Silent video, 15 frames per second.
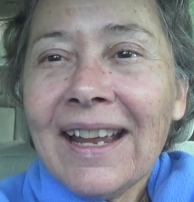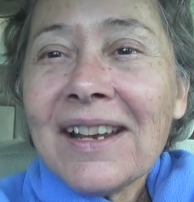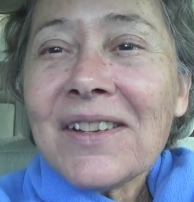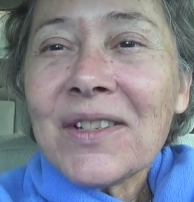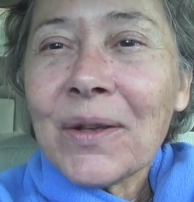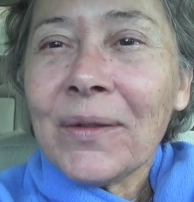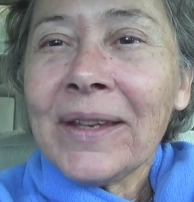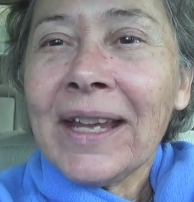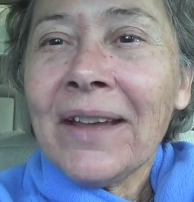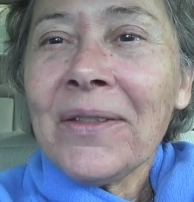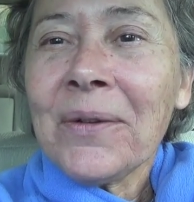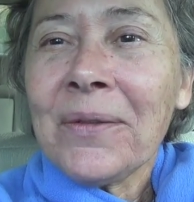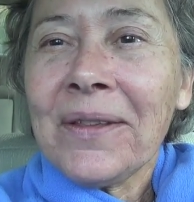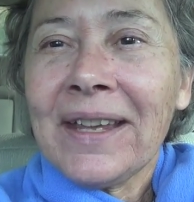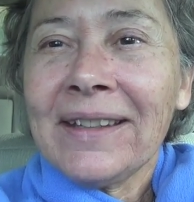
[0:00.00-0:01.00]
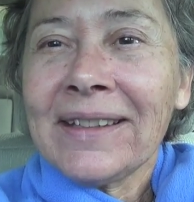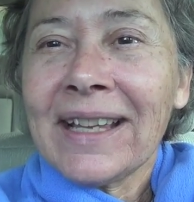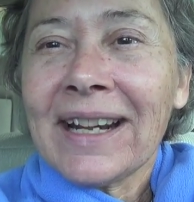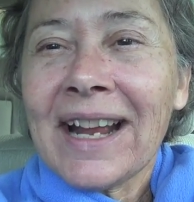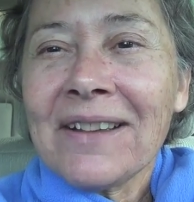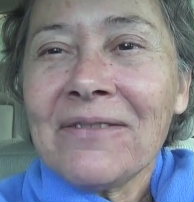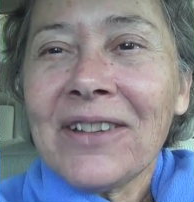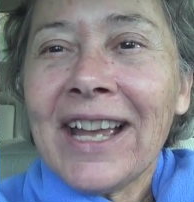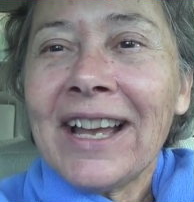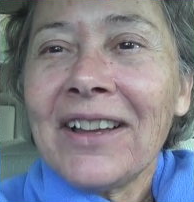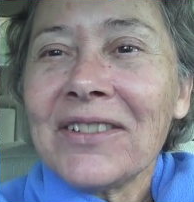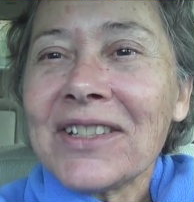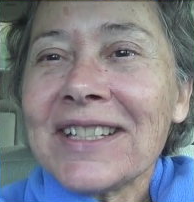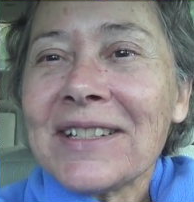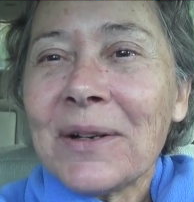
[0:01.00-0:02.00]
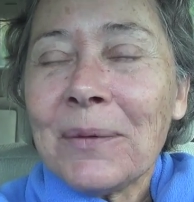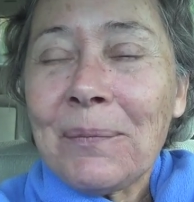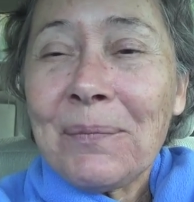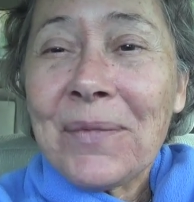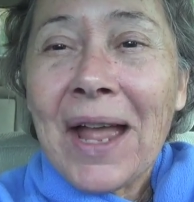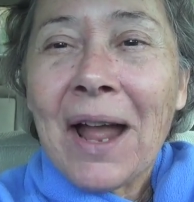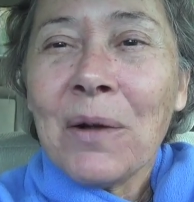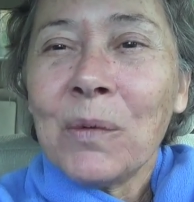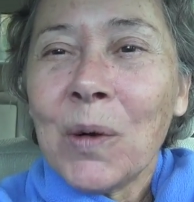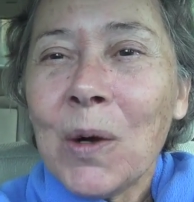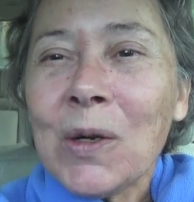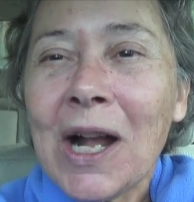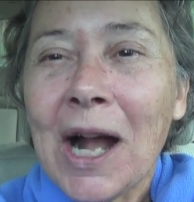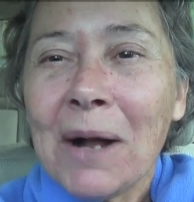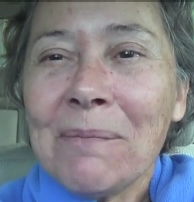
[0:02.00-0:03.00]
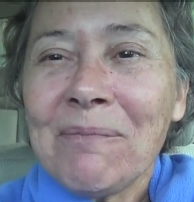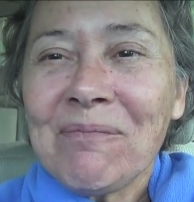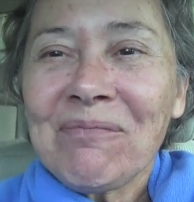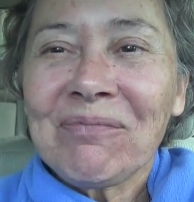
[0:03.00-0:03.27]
So the other thing that I found, I woke up.